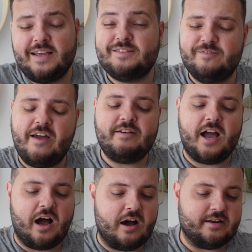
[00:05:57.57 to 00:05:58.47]
it's very
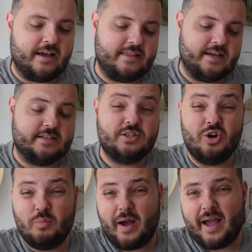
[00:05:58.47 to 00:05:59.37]
hard, I think, to
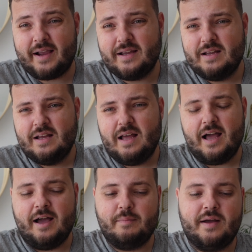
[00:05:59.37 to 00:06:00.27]
go back
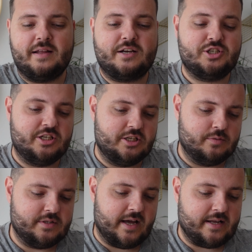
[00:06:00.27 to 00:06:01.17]
and actually
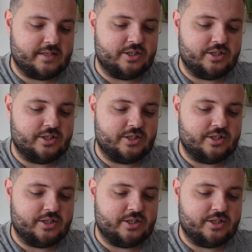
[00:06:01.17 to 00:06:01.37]
use that.